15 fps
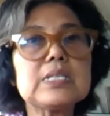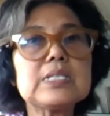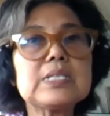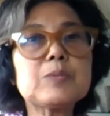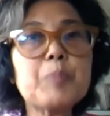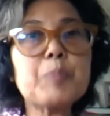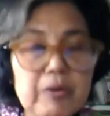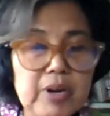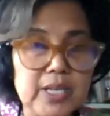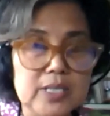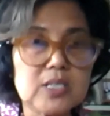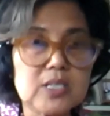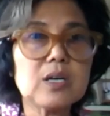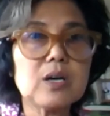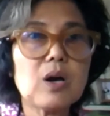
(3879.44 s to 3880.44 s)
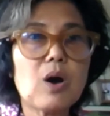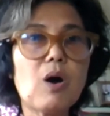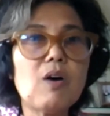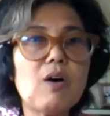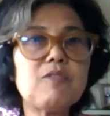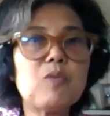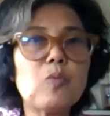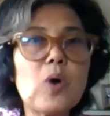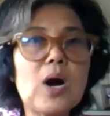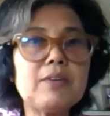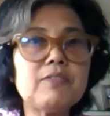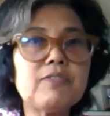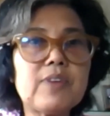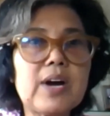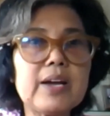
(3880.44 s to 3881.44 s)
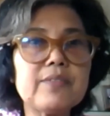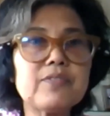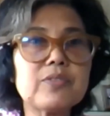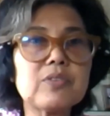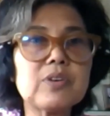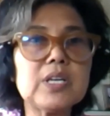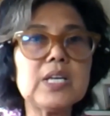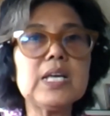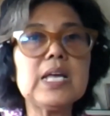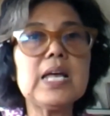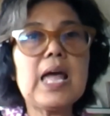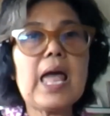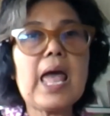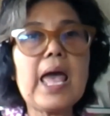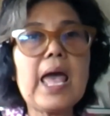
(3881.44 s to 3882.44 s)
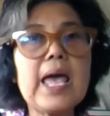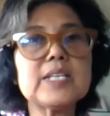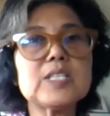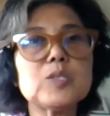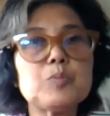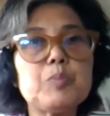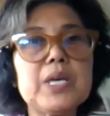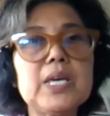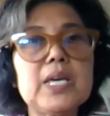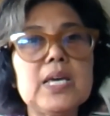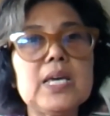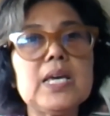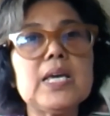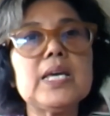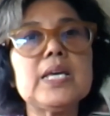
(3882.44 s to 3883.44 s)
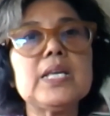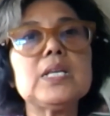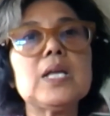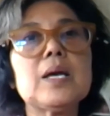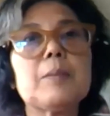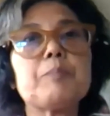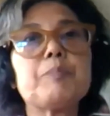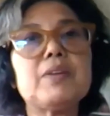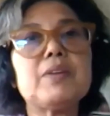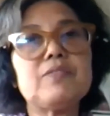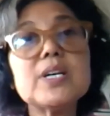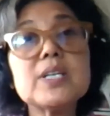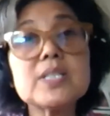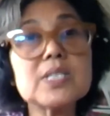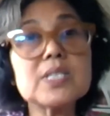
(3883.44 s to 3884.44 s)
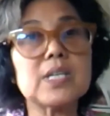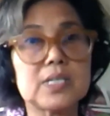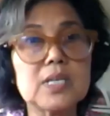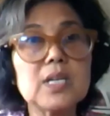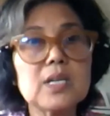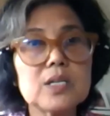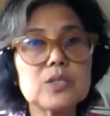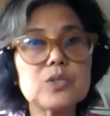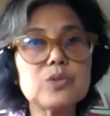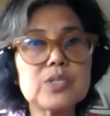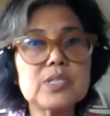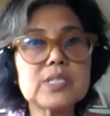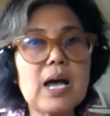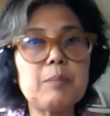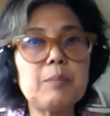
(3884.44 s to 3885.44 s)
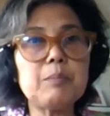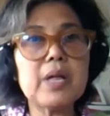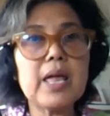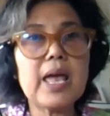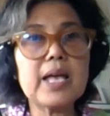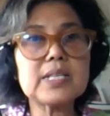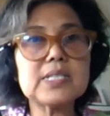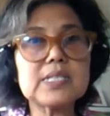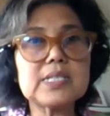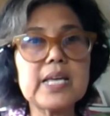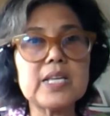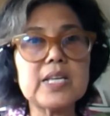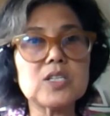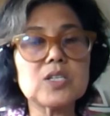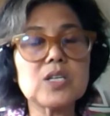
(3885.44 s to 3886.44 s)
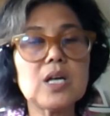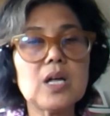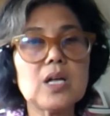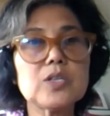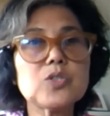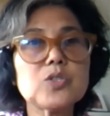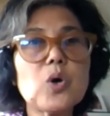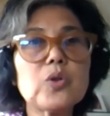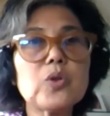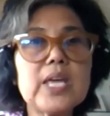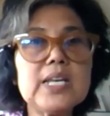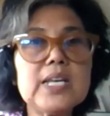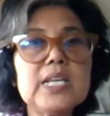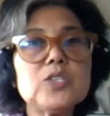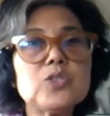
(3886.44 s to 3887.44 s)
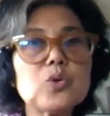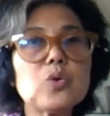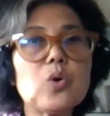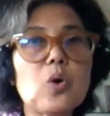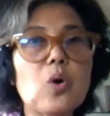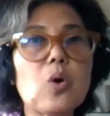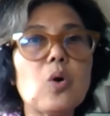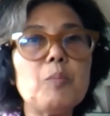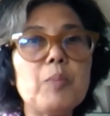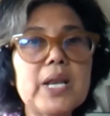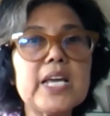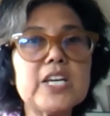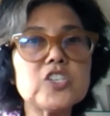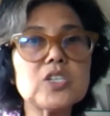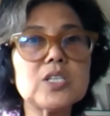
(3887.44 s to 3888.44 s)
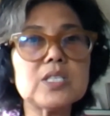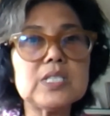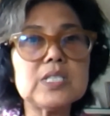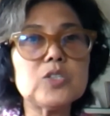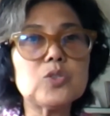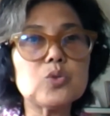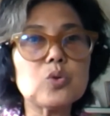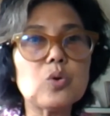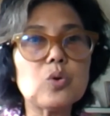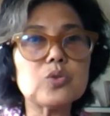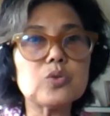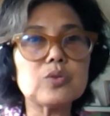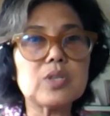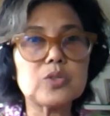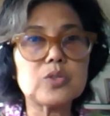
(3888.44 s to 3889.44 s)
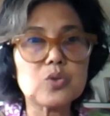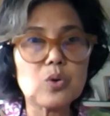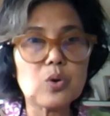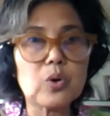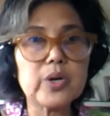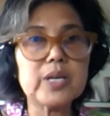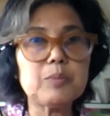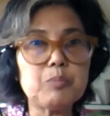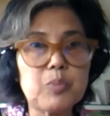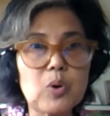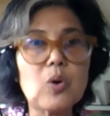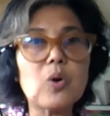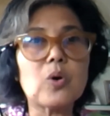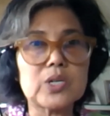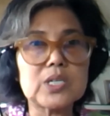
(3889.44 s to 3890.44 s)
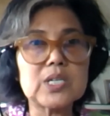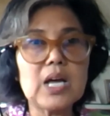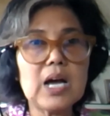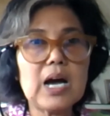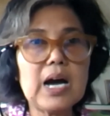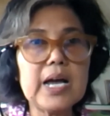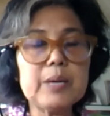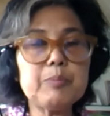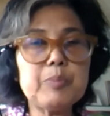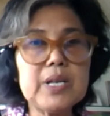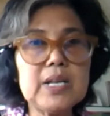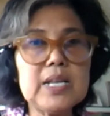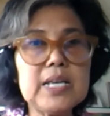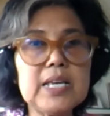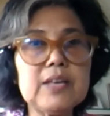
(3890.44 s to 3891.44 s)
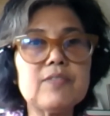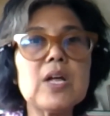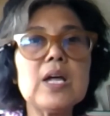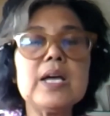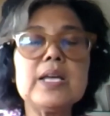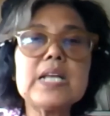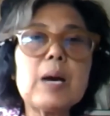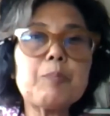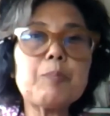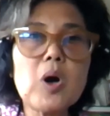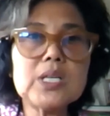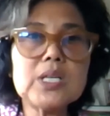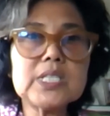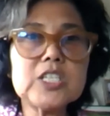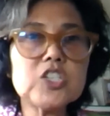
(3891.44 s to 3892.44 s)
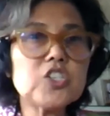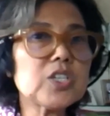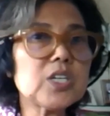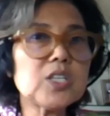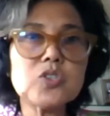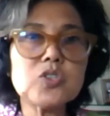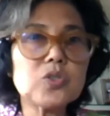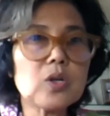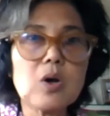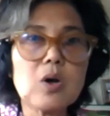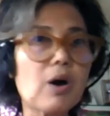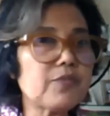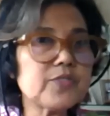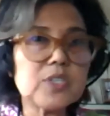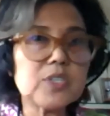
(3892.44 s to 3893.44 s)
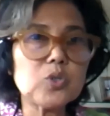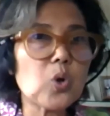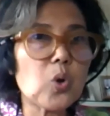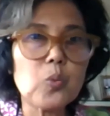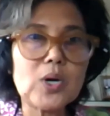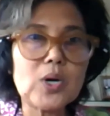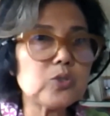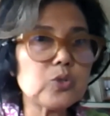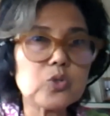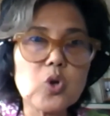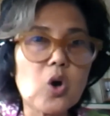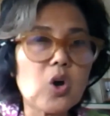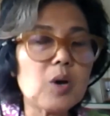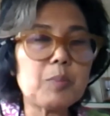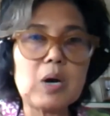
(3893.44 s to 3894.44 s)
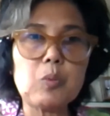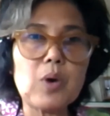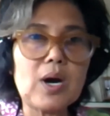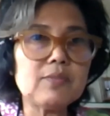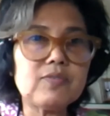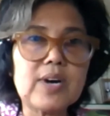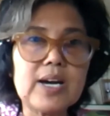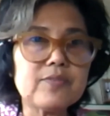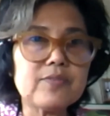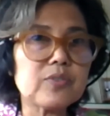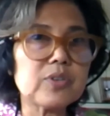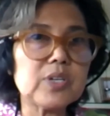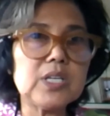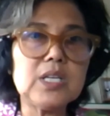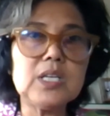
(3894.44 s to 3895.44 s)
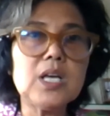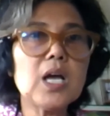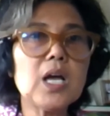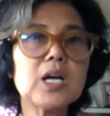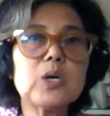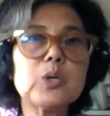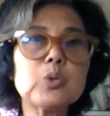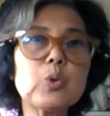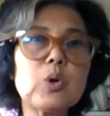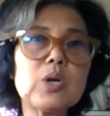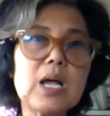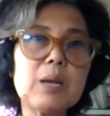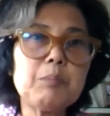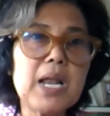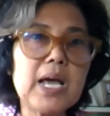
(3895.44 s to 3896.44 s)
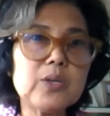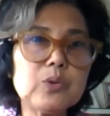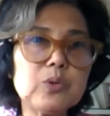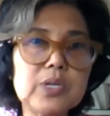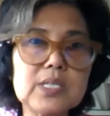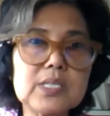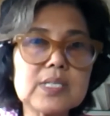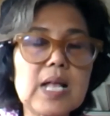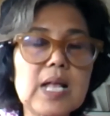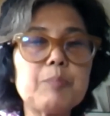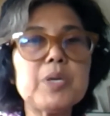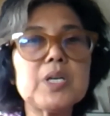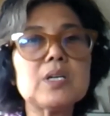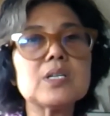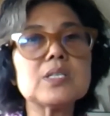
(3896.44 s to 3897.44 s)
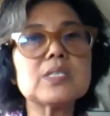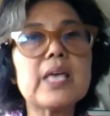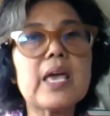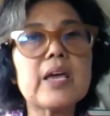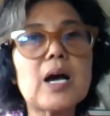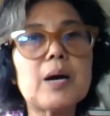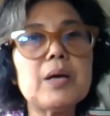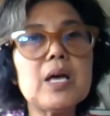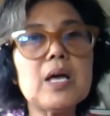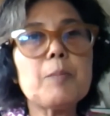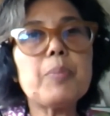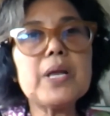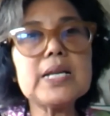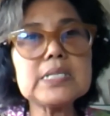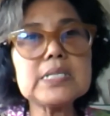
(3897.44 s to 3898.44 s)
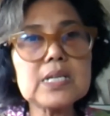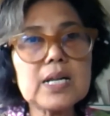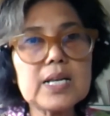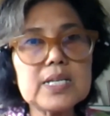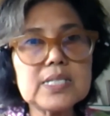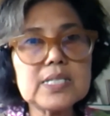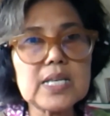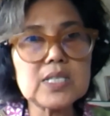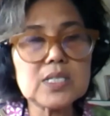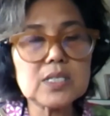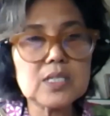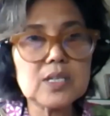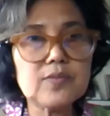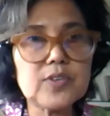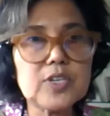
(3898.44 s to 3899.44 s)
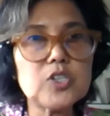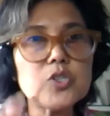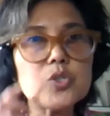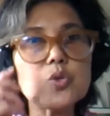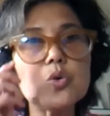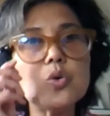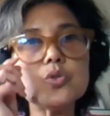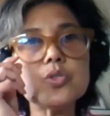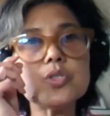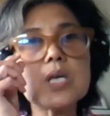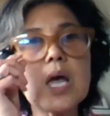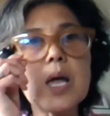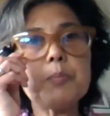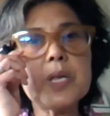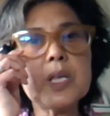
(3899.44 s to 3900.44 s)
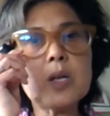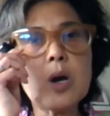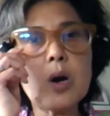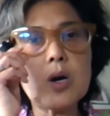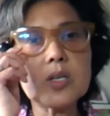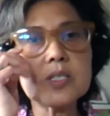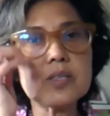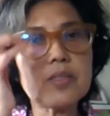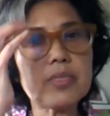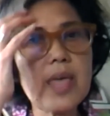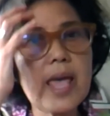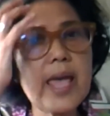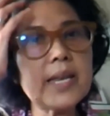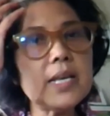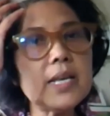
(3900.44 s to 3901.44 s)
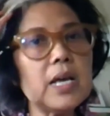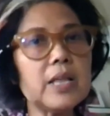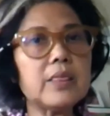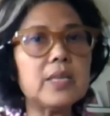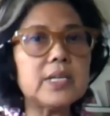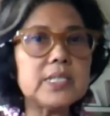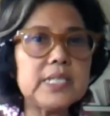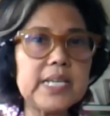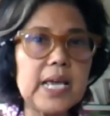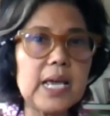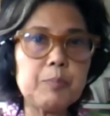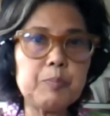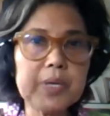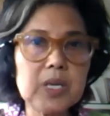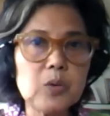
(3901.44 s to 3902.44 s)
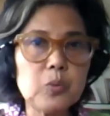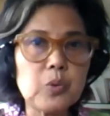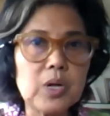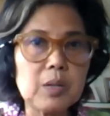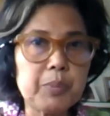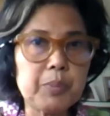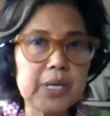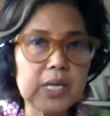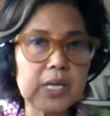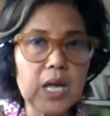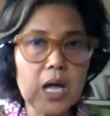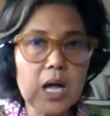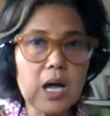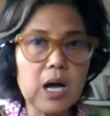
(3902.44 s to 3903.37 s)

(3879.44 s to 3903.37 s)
spirit of 153 has been perverted to some extent. So they need to go, Malaysians need to go to the drawing board, I believe. Now, politicians often don't want to talk about 153, Pertuanan Melayu Islam, because they are politically sensitive issues, because then the DAP will be